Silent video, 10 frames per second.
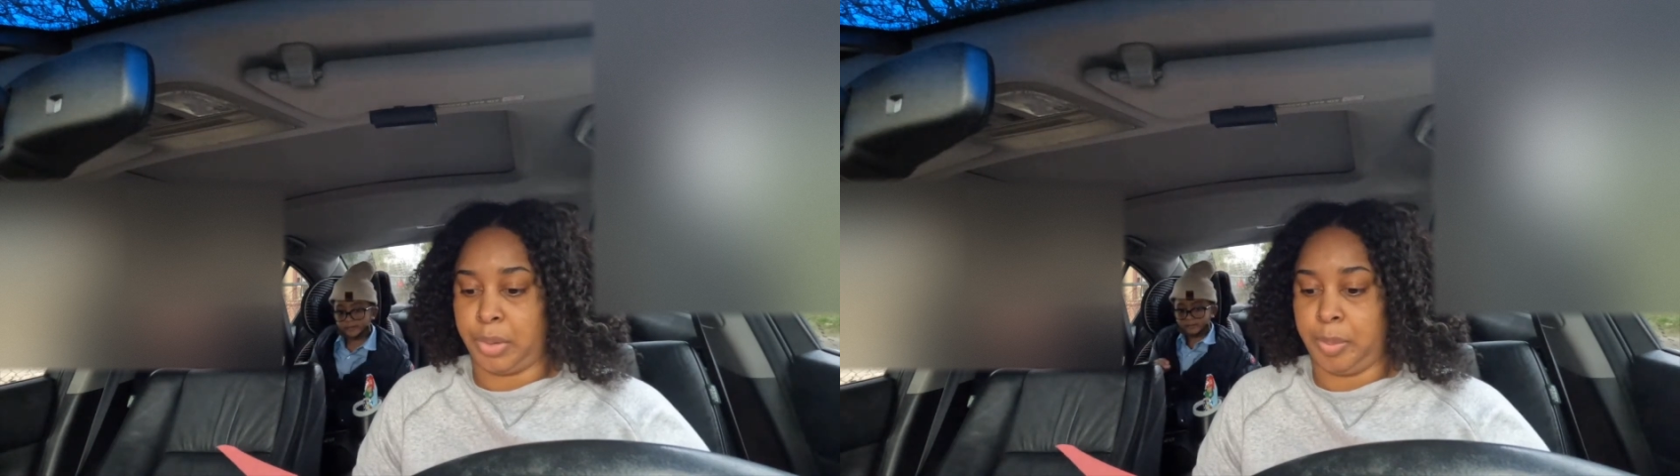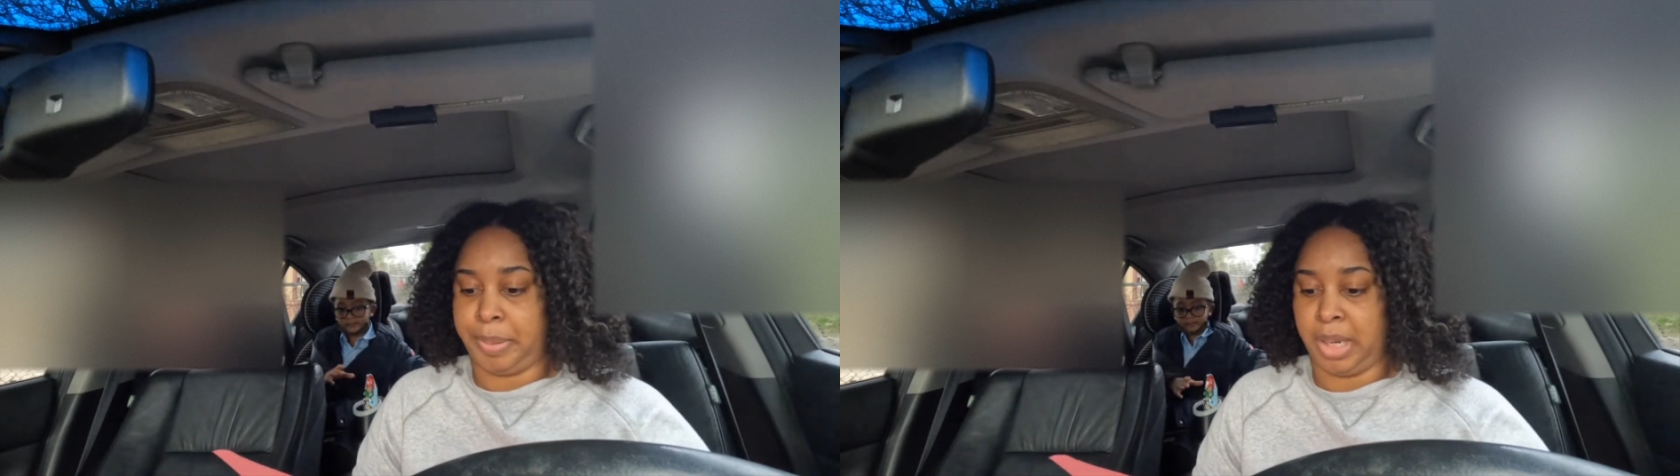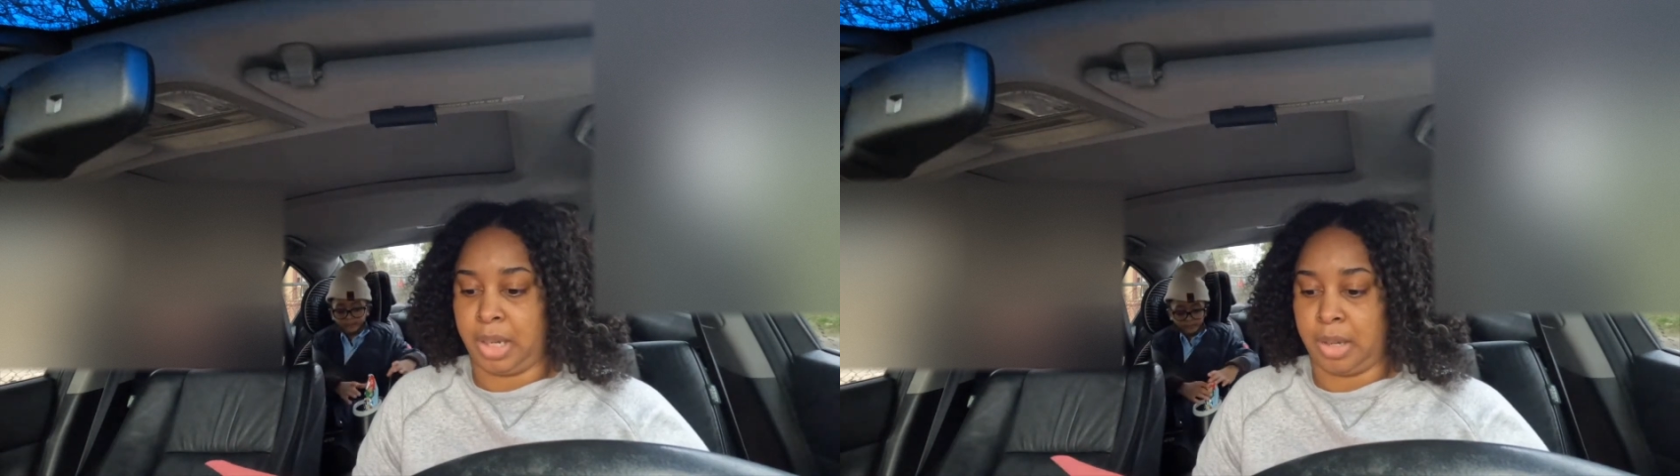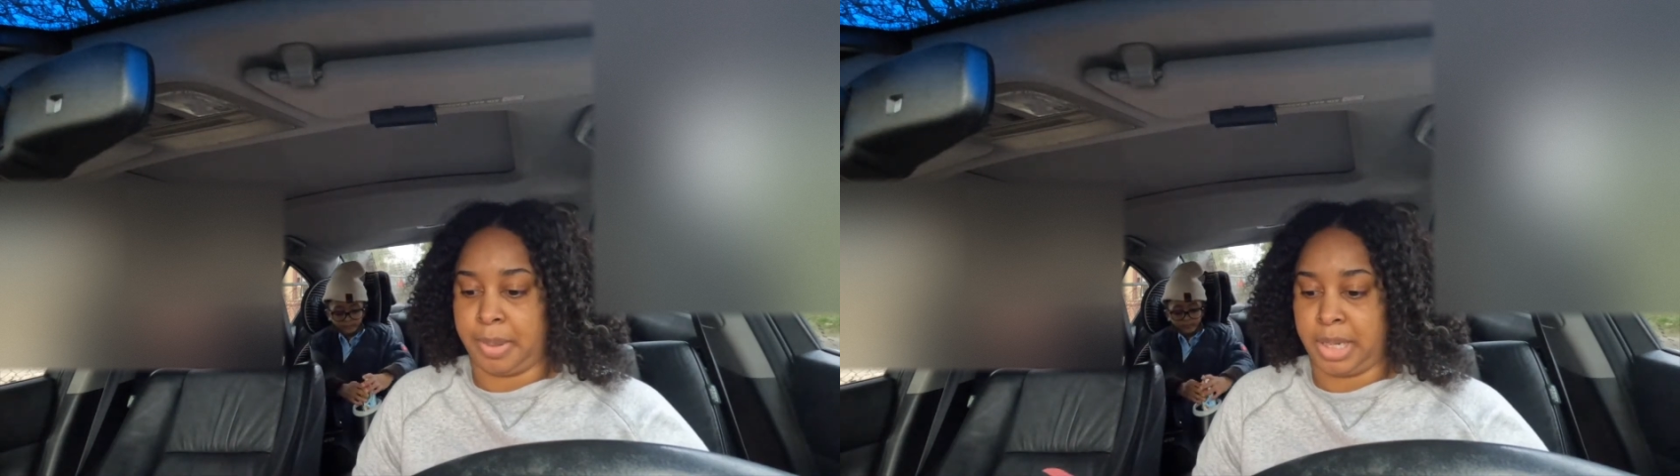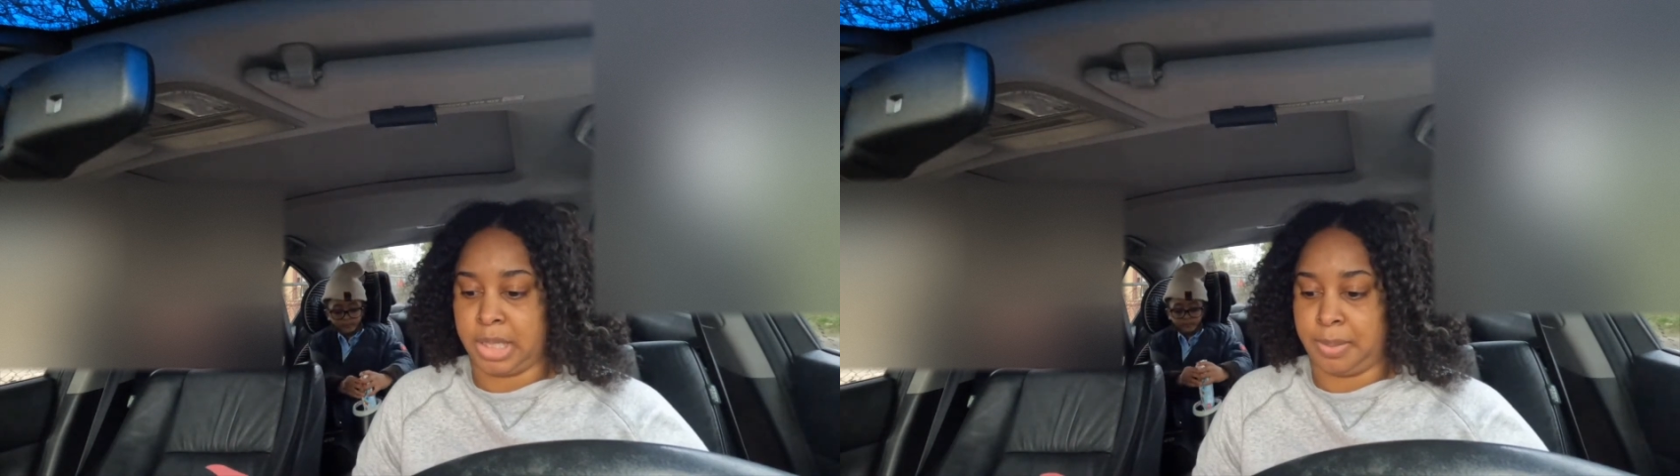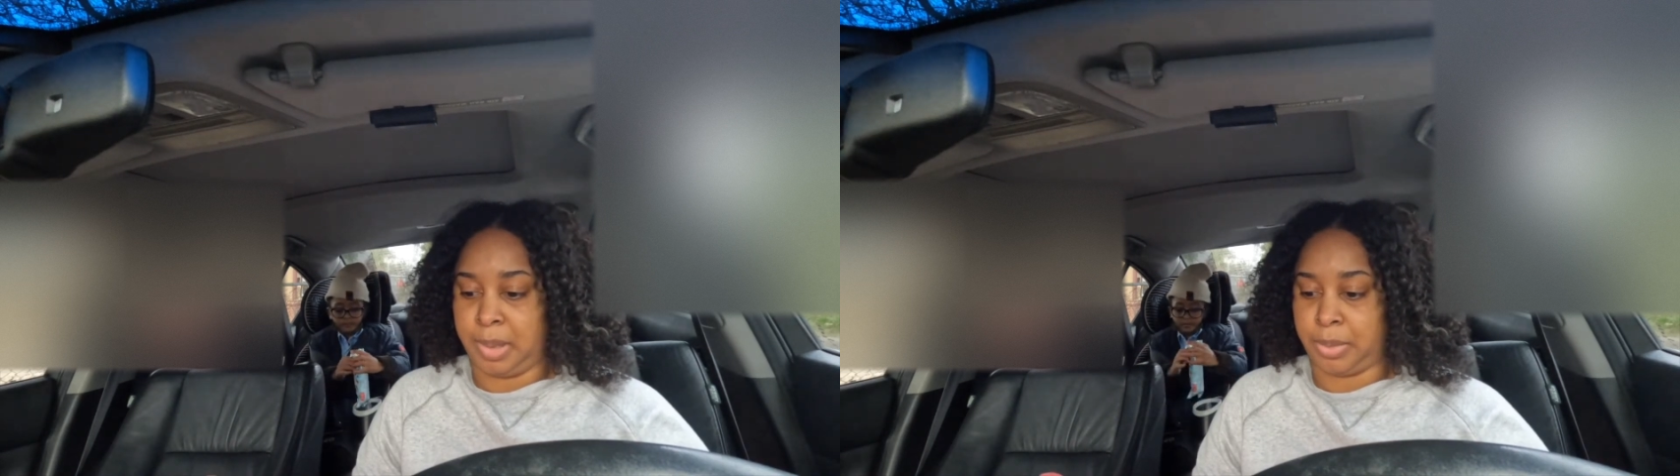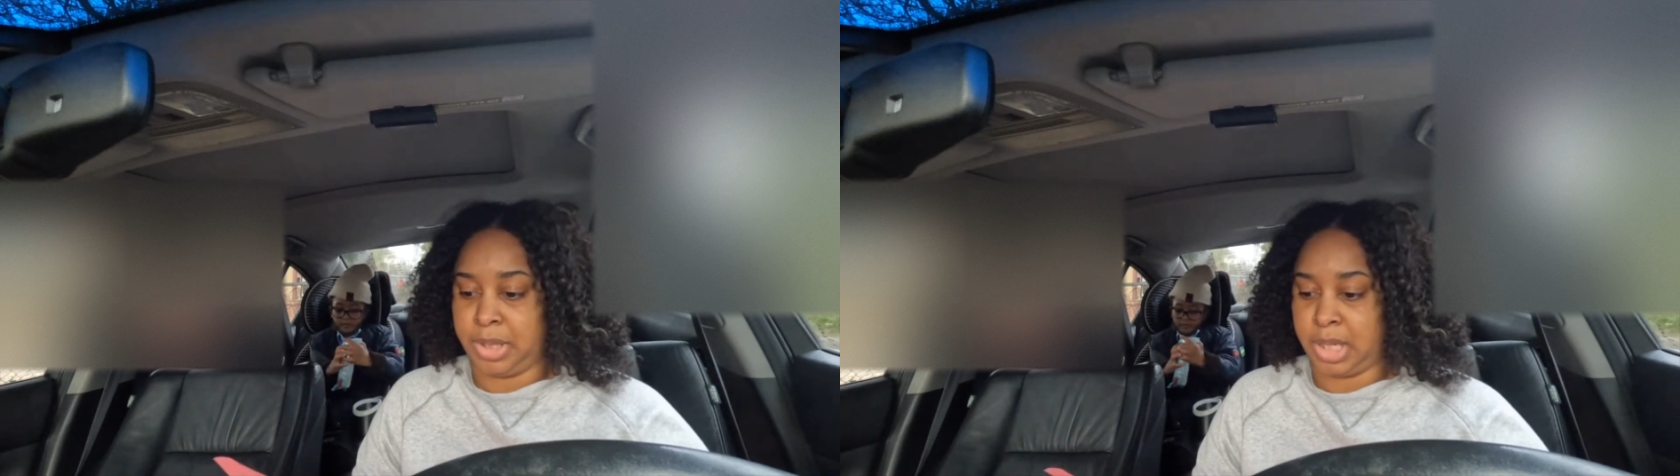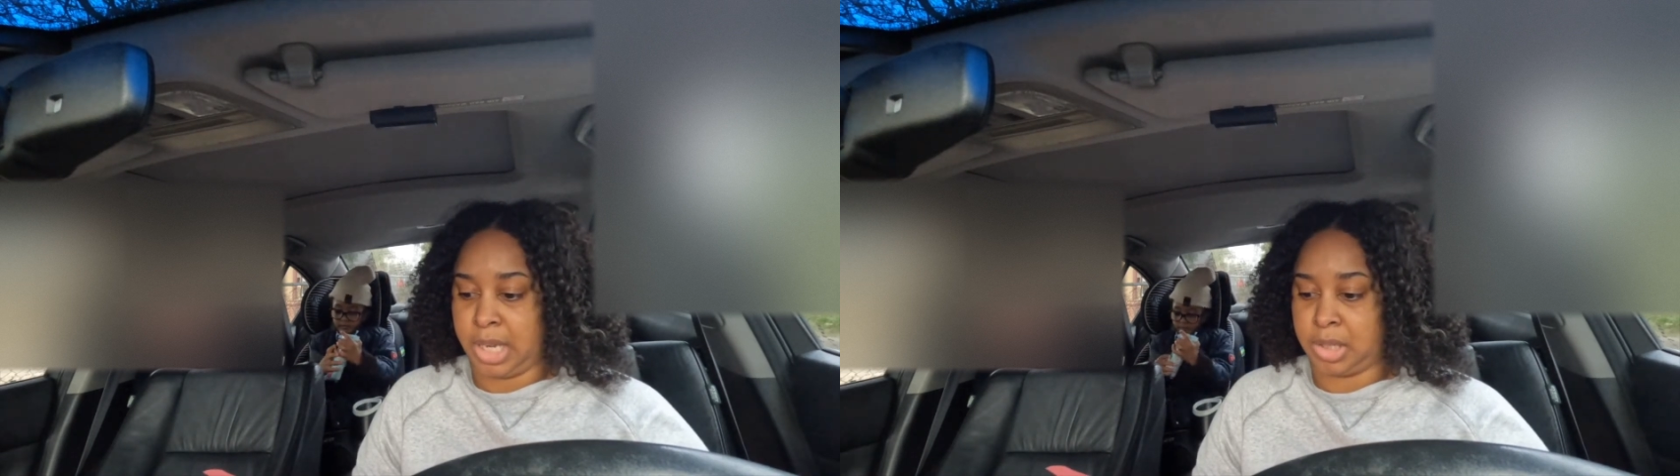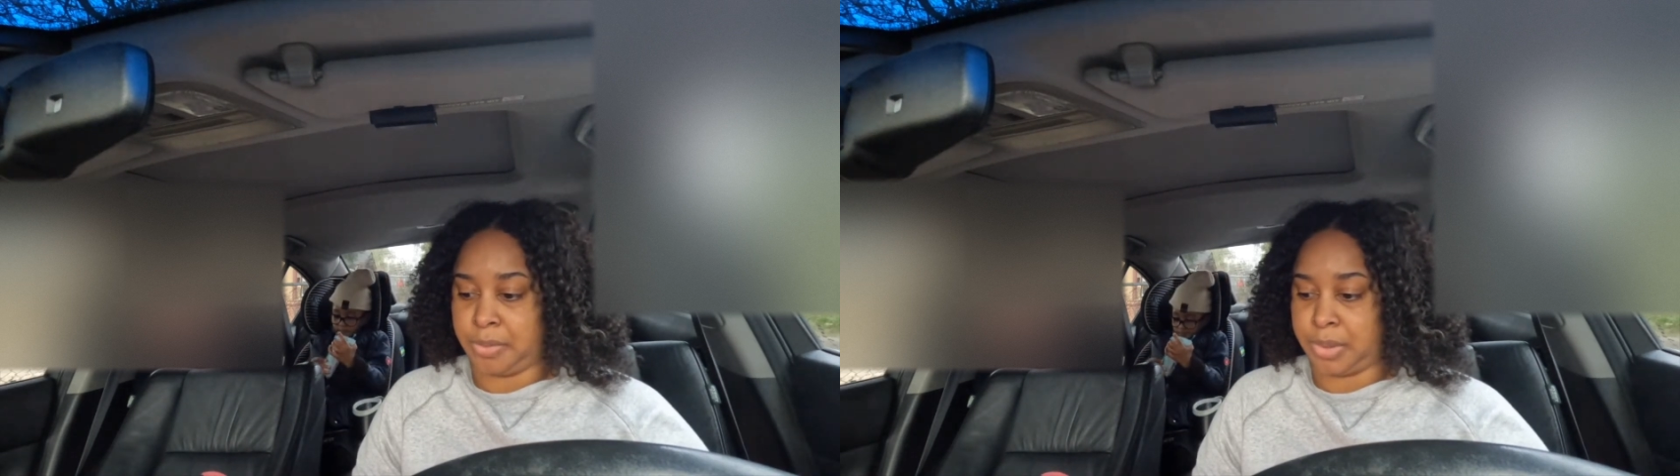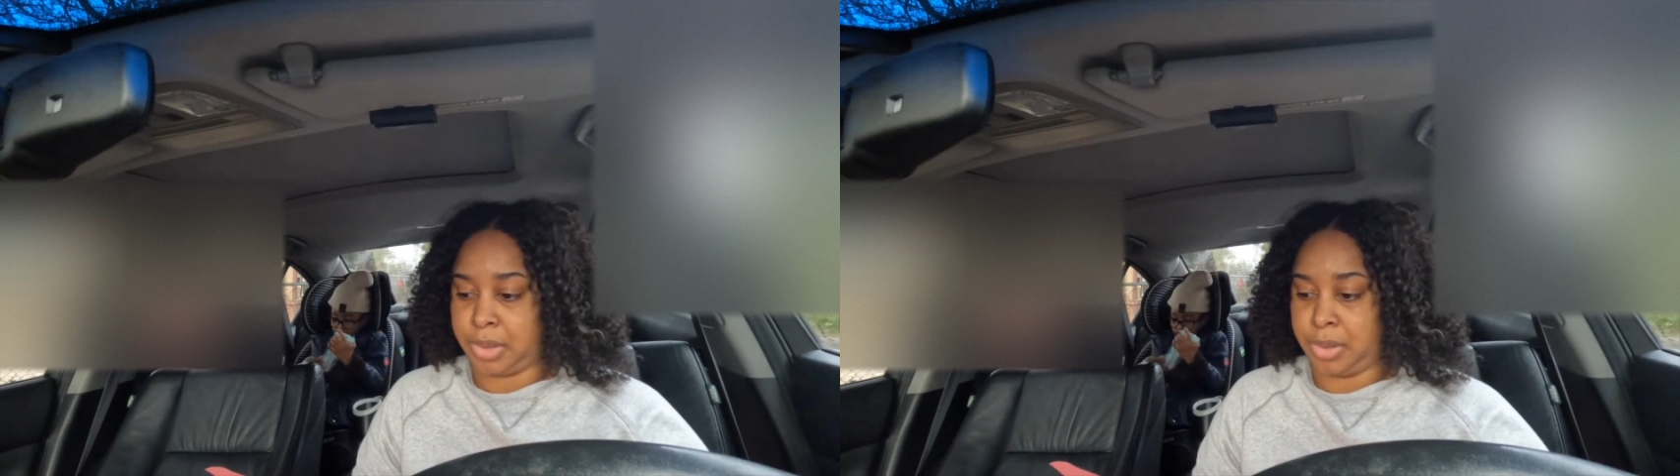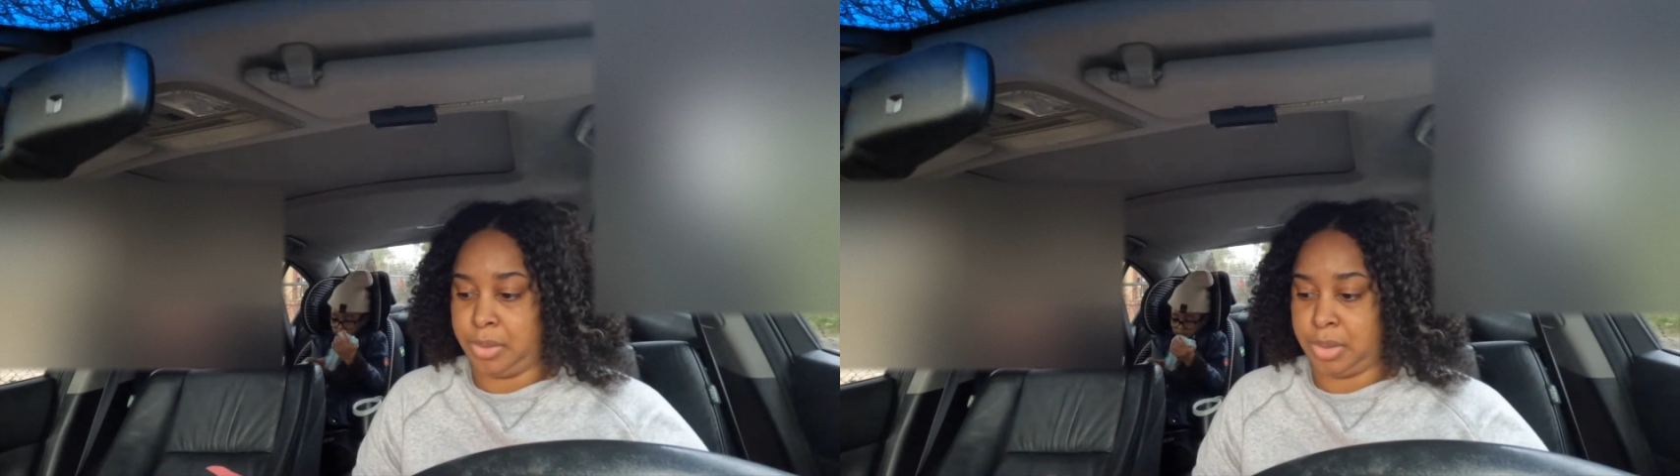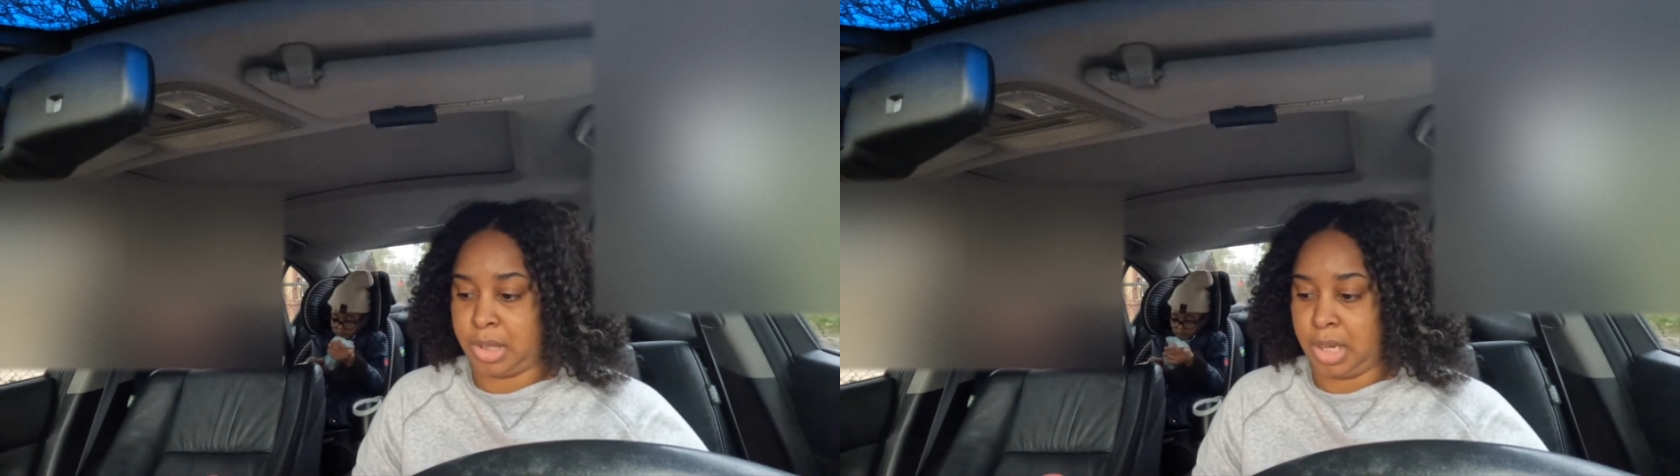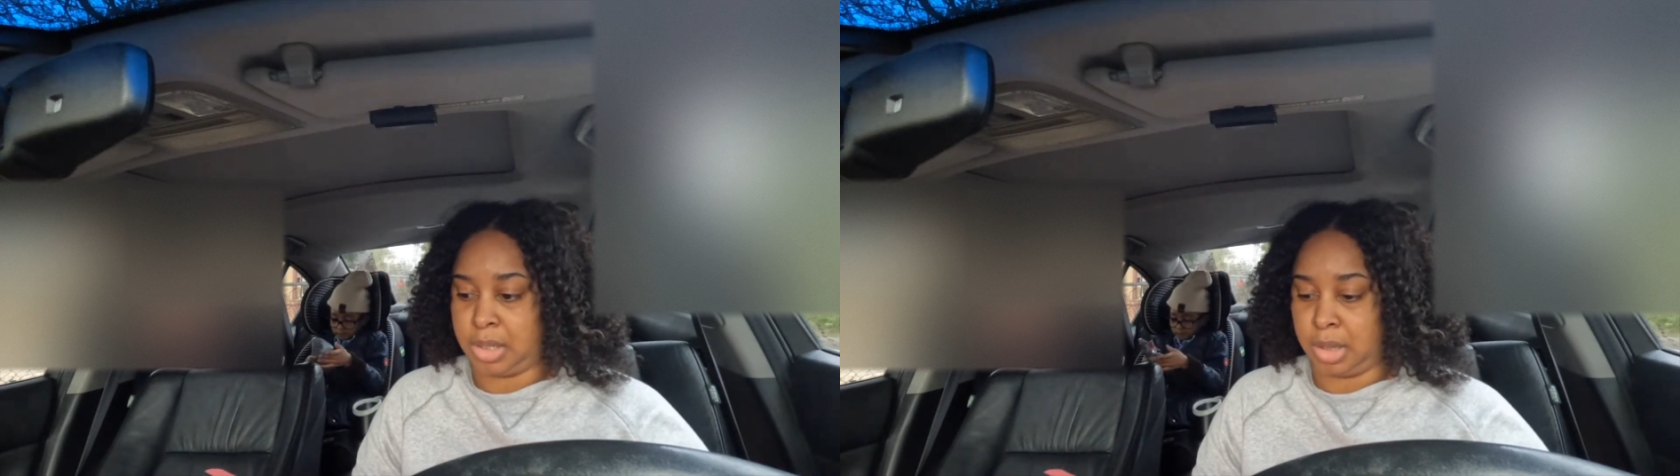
fruit pickup has been rescheduled for Tuesday